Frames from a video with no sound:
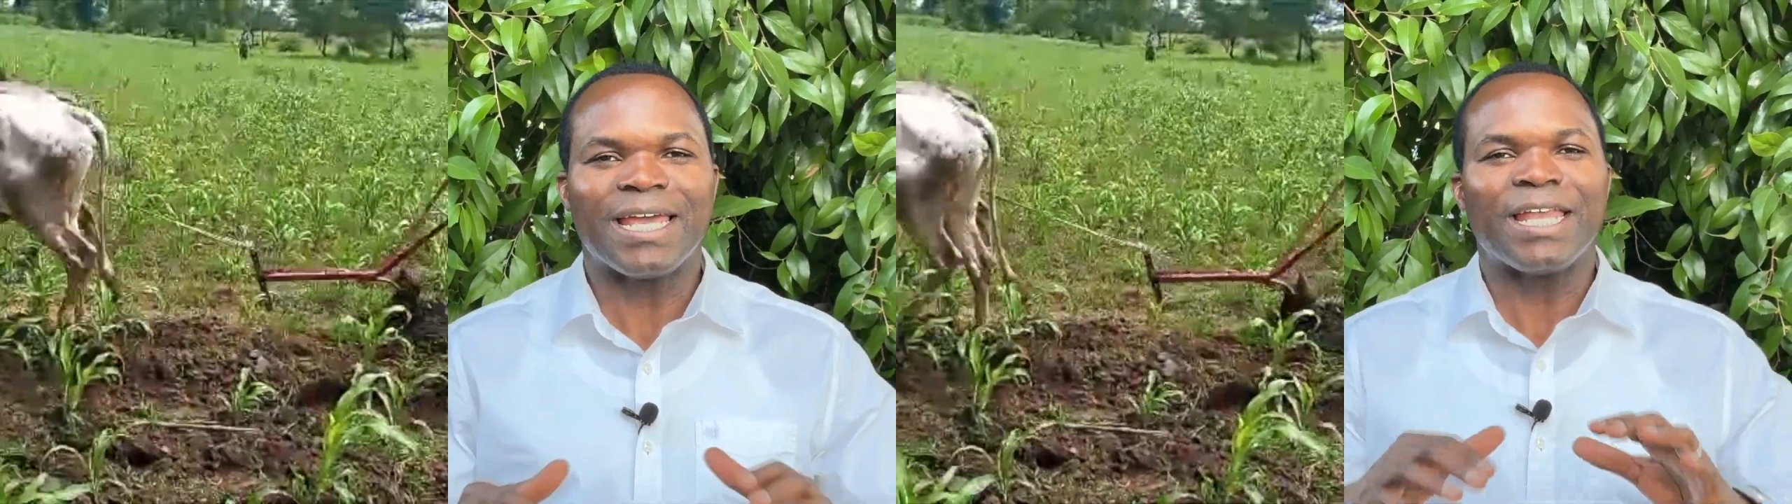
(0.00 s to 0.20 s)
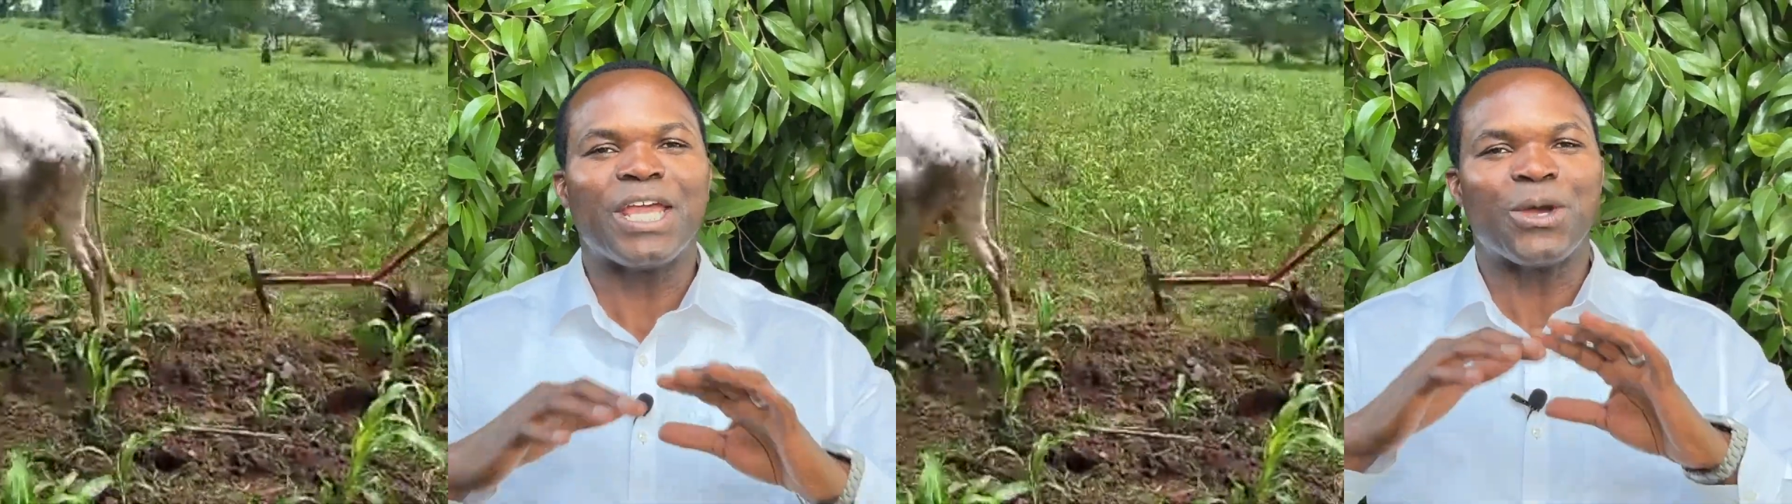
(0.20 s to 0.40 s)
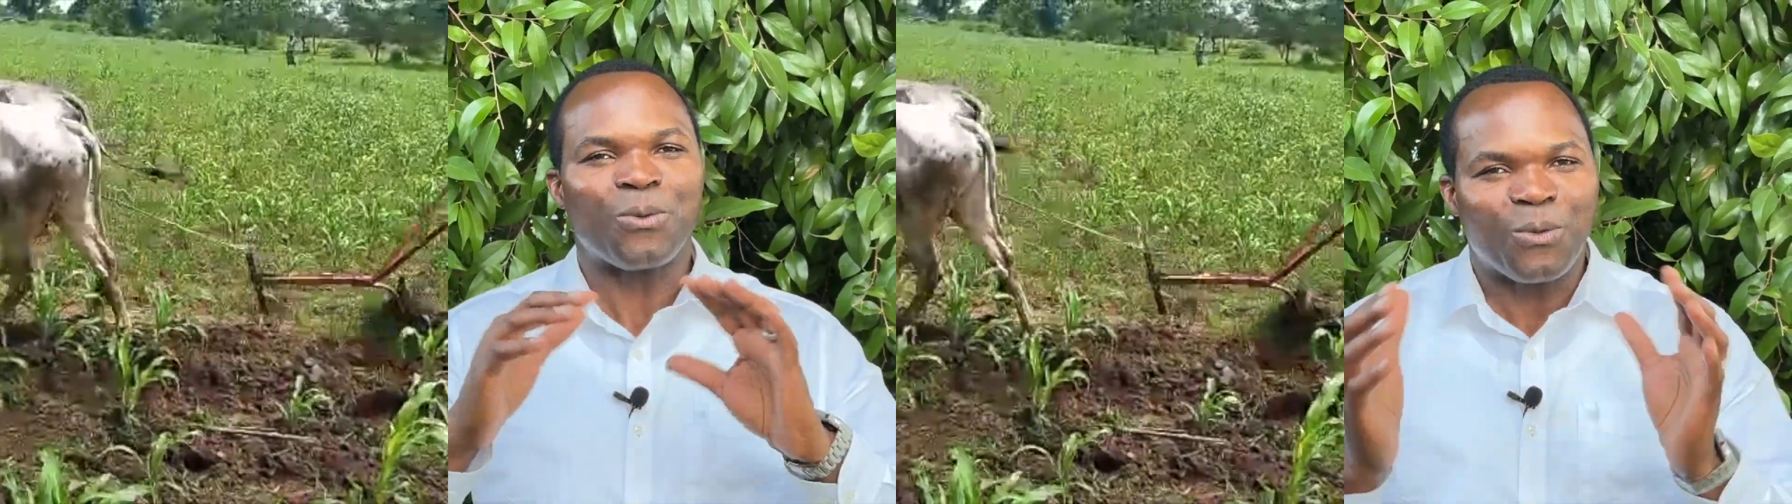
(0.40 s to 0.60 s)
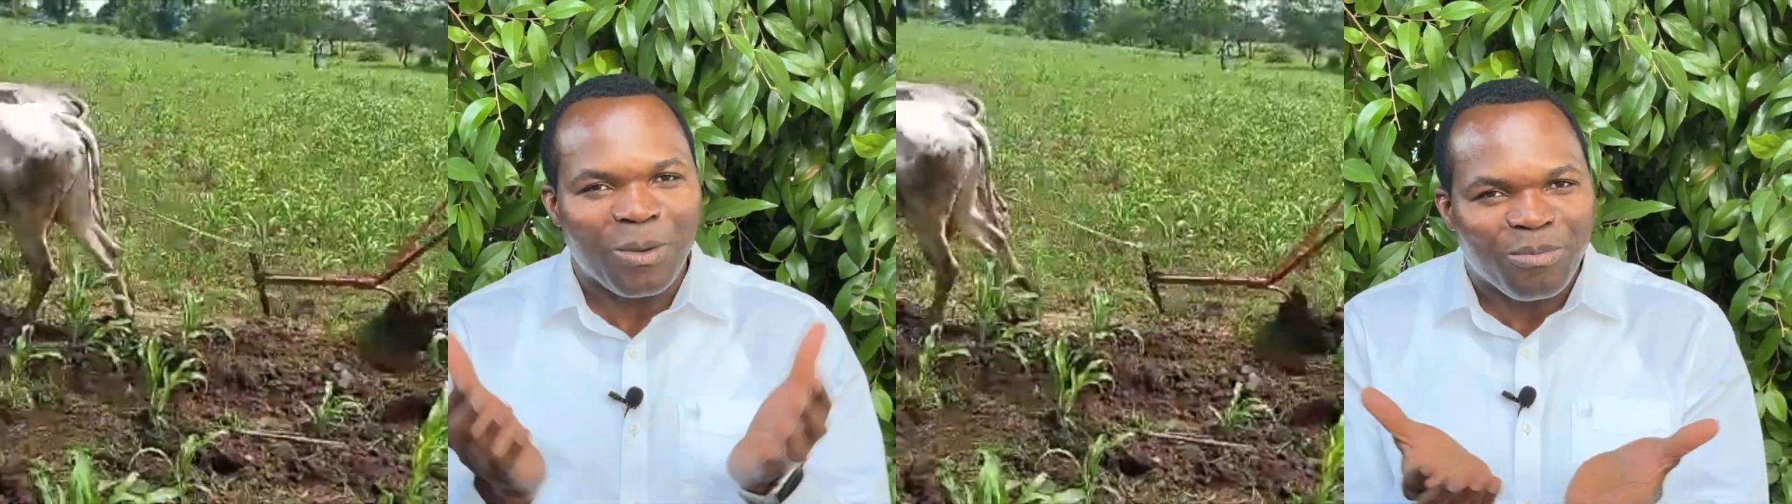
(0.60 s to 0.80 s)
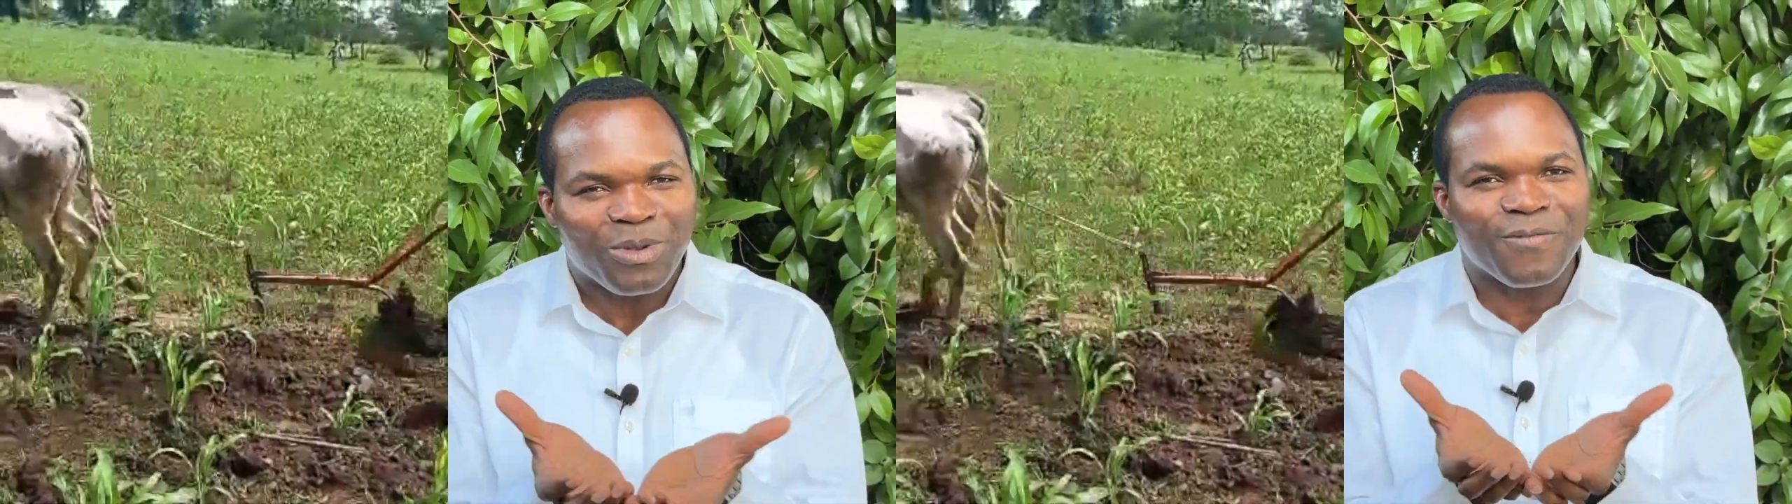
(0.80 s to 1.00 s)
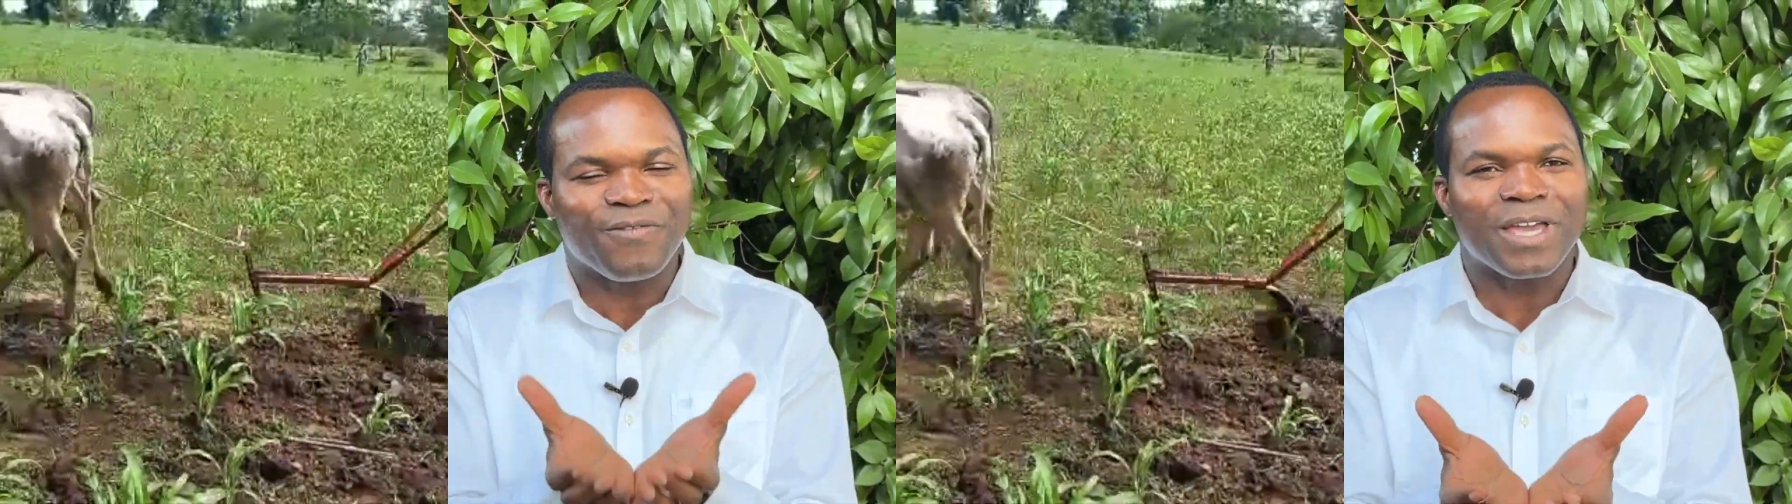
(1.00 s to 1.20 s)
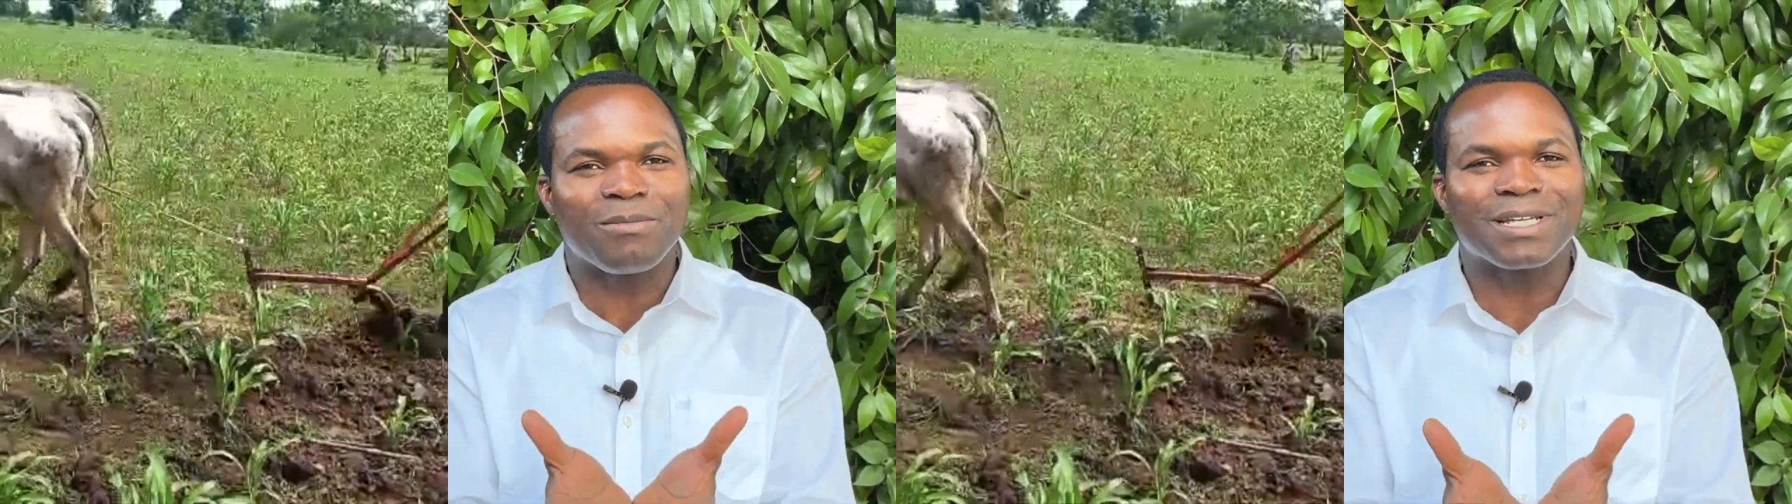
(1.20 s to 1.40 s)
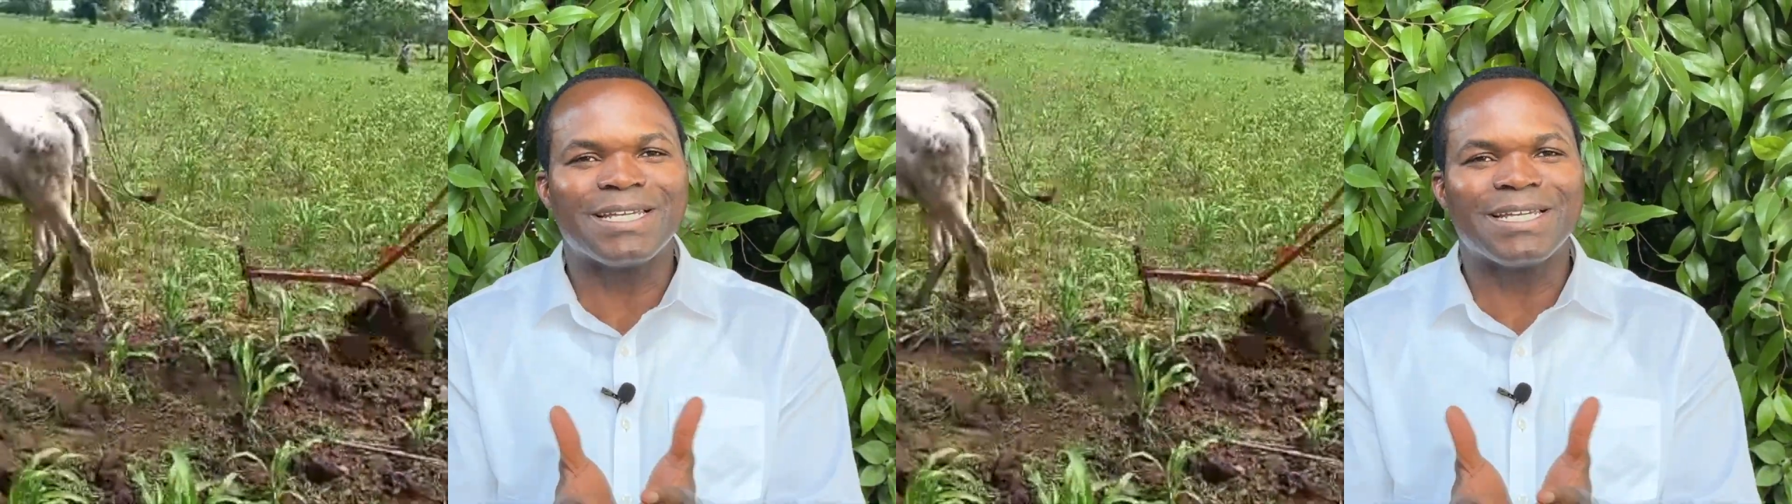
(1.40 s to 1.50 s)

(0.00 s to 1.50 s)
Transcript: and equip the family